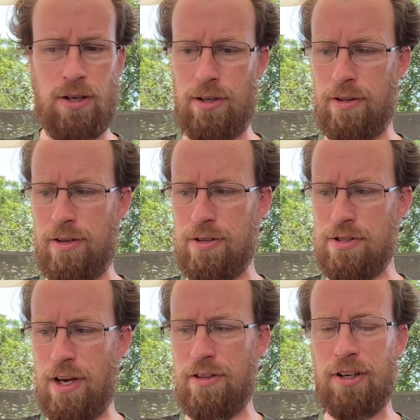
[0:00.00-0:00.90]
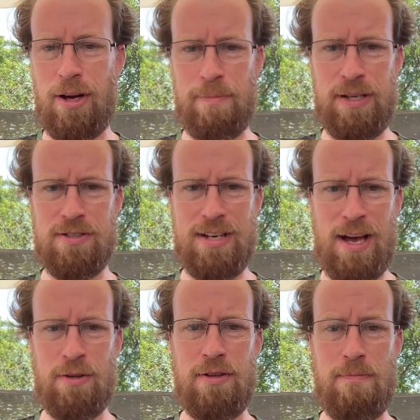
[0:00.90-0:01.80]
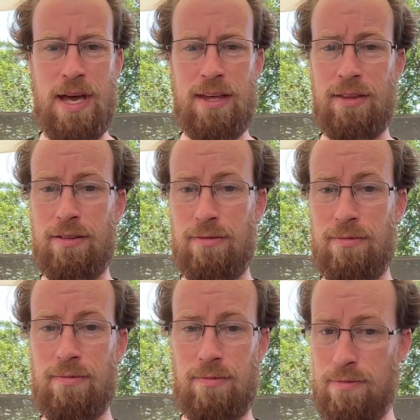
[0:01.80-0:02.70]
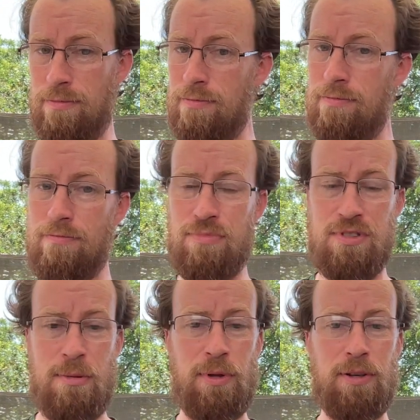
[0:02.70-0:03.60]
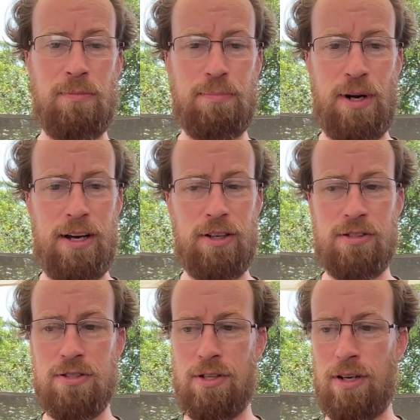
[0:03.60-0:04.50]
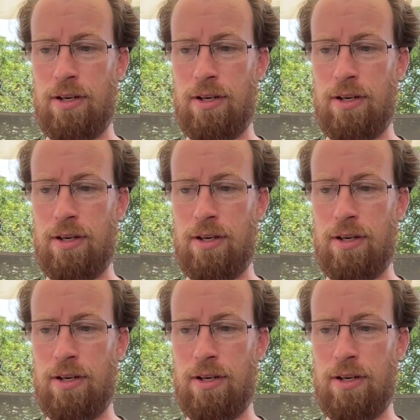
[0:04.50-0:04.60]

There's other companies now that make similar products,